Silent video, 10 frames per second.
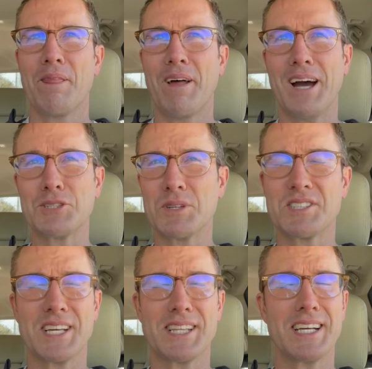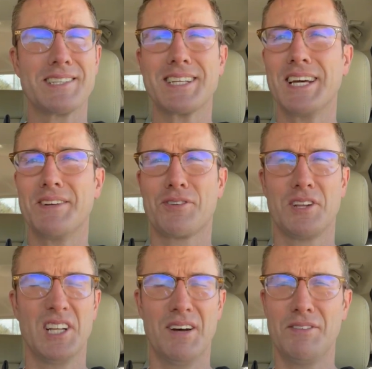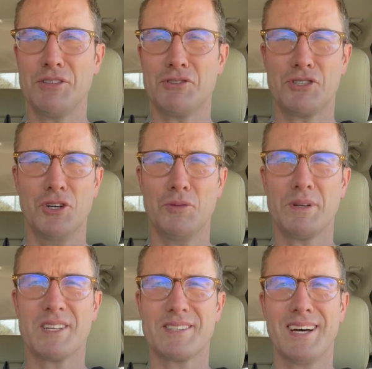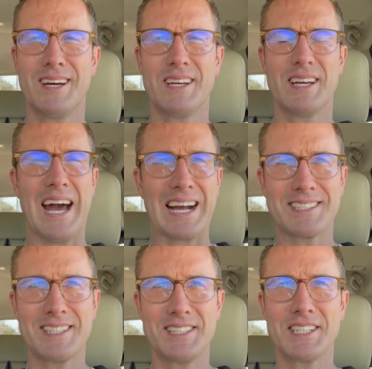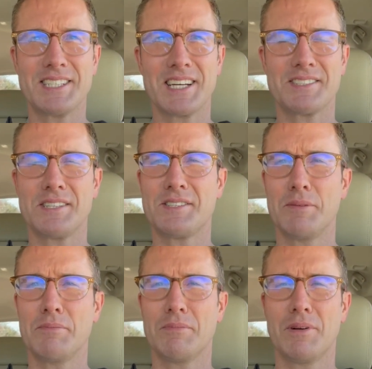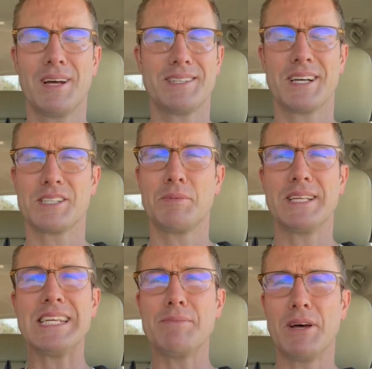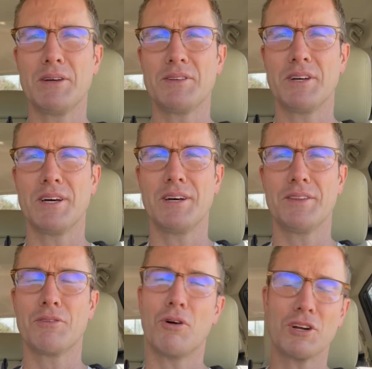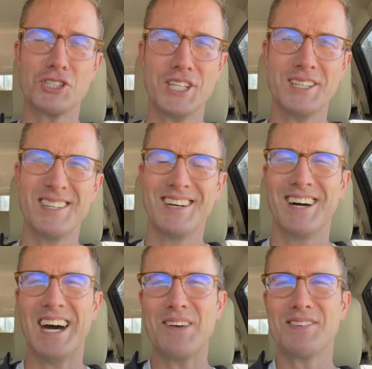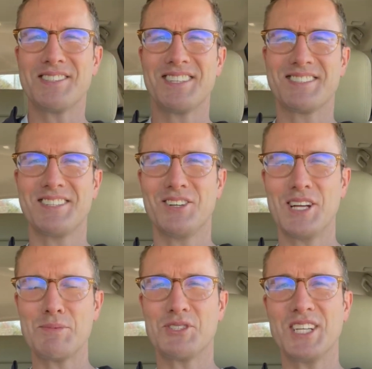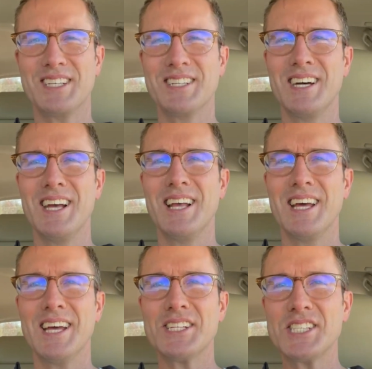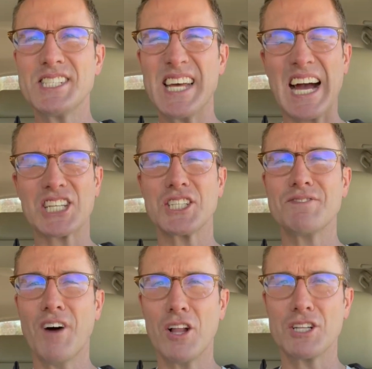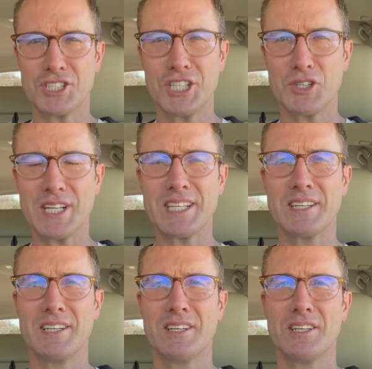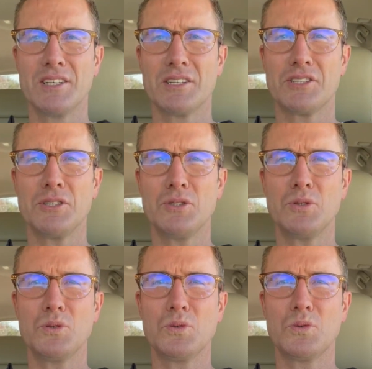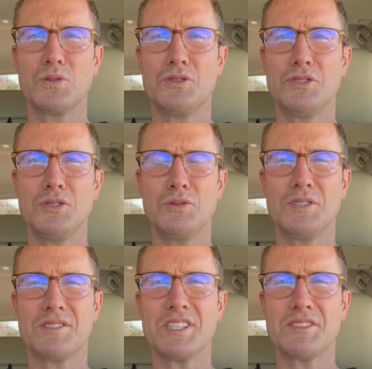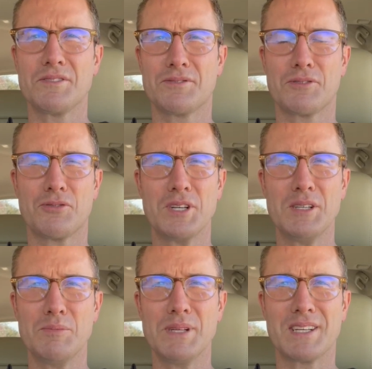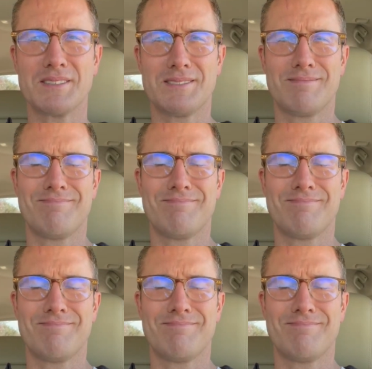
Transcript: I just want to say thanks again for the love that you showed, because I accidentally emailed the wrong Gina. I have an assistant. Her name's Gina, and she's actually volunteering to do this season for free because